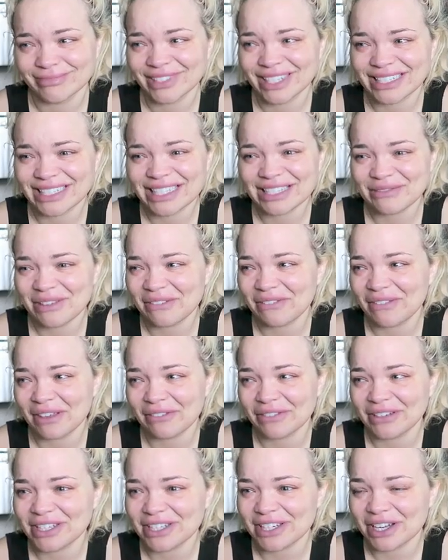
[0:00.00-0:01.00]
because it's my
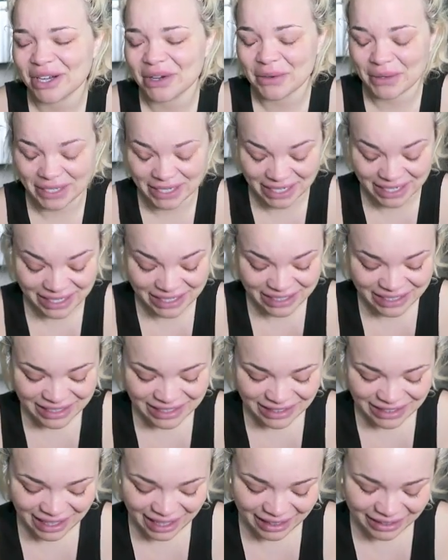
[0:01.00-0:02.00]
favorite show and
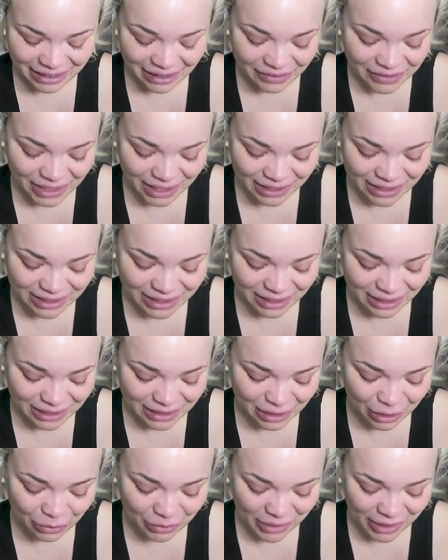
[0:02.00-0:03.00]
I love dancing
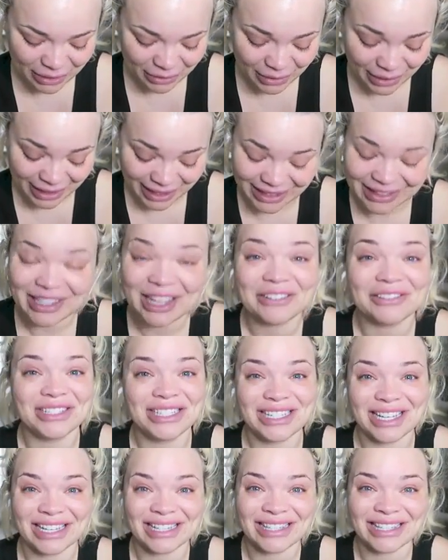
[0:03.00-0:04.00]
so much. Oh, I
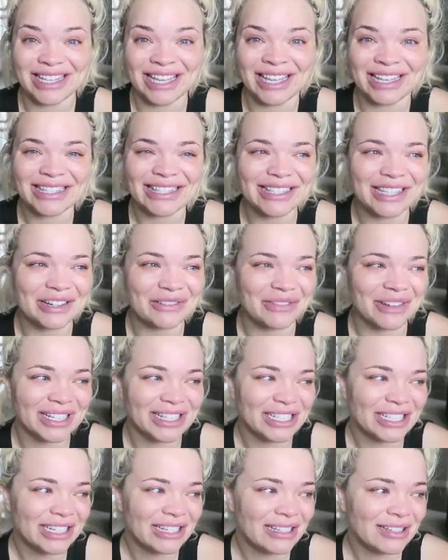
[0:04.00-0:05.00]
loved dancing so
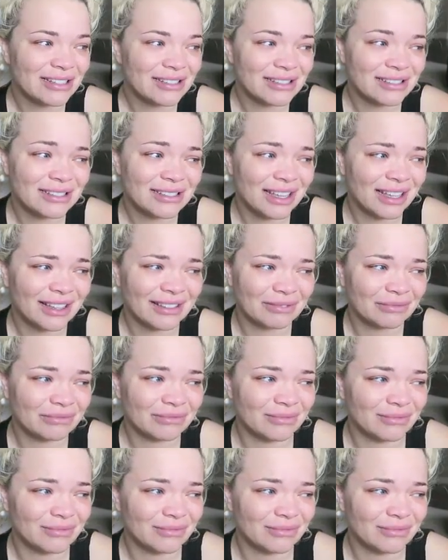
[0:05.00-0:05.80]
much. Like,